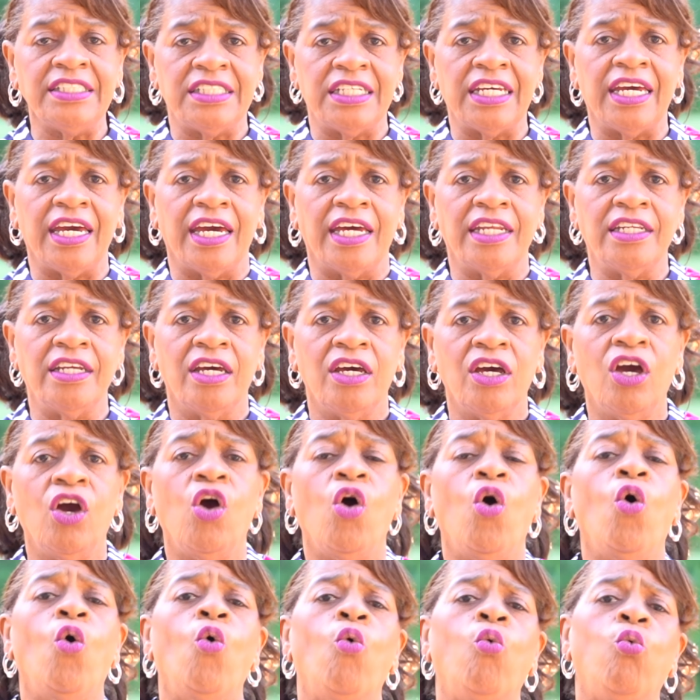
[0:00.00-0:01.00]
did,
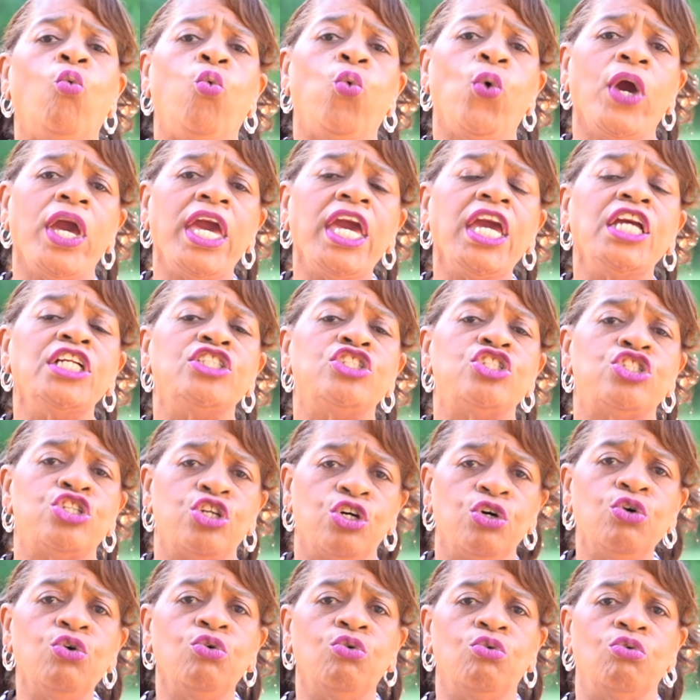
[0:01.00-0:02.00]
we
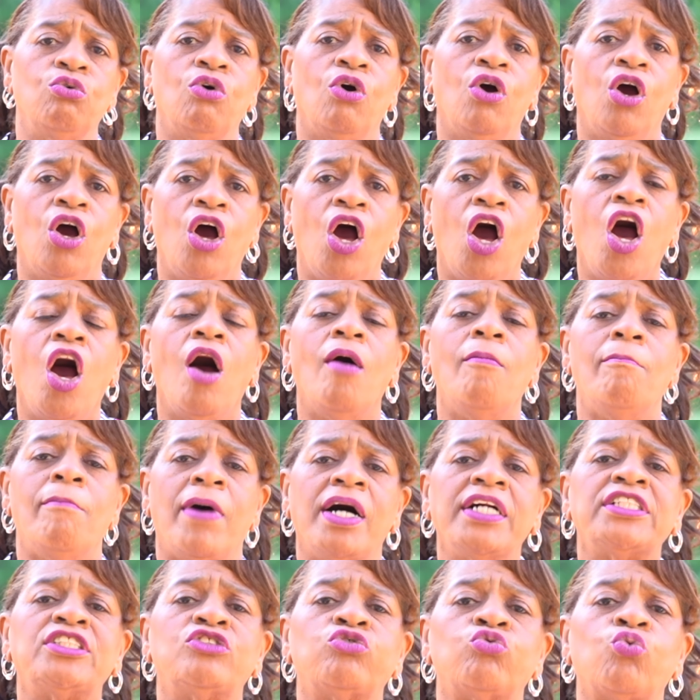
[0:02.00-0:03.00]
too
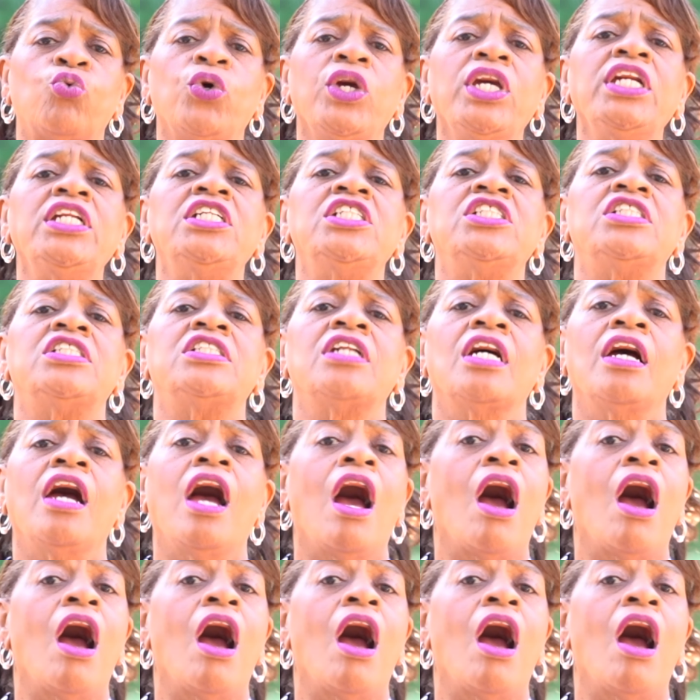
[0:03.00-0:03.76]
must reach,